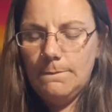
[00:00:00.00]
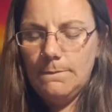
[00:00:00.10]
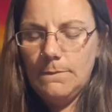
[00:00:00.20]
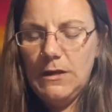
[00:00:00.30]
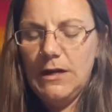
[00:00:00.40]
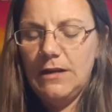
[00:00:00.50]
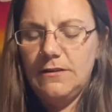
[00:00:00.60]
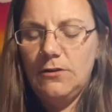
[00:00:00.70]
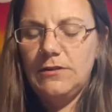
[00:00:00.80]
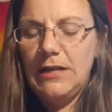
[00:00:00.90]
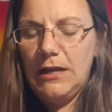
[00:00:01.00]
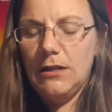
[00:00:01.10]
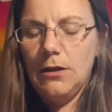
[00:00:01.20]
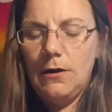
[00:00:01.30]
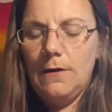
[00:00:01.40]
Like I see you standing
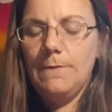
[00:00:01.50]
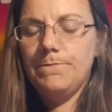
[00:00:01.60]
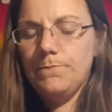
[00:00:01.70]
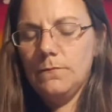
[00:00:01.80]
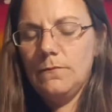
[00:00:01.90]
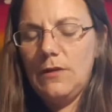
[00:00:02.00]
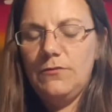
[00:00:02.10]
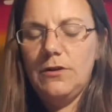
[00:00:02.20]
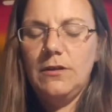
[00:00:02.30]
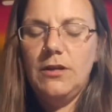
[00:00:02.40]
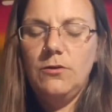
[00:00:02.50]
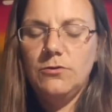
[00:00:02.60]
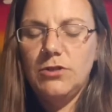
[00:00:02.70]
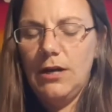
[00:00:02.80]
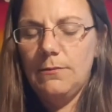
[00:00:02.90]
there in front of the huge
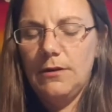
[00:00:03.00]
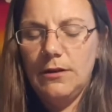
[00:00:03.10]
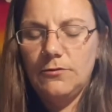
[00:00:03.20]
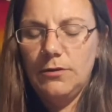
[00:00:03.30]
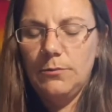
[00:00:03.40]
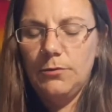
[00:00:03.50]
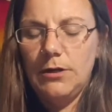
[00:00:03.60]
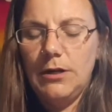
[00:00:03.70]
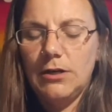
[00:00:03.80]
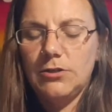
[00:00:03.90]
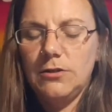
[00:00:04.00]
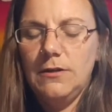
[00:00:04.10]
diamond. That's really pretty, actually.